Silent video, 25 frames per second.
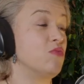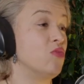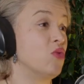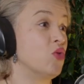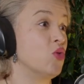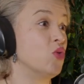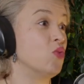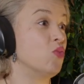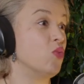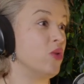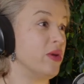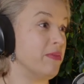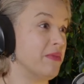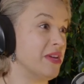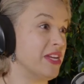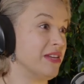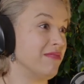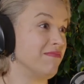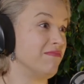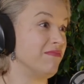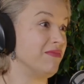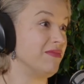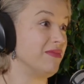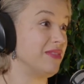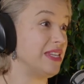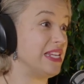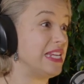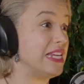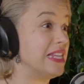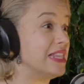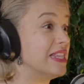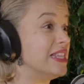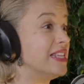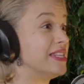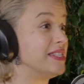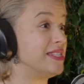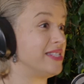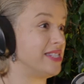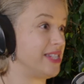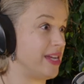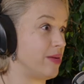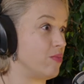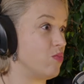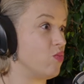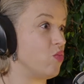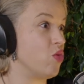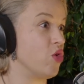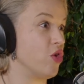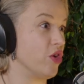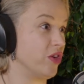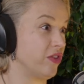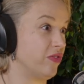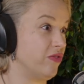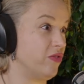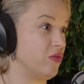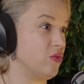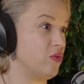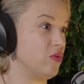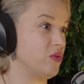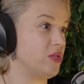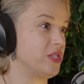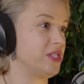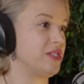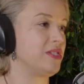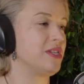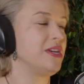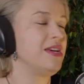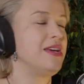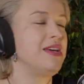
more women in the STEM workforce.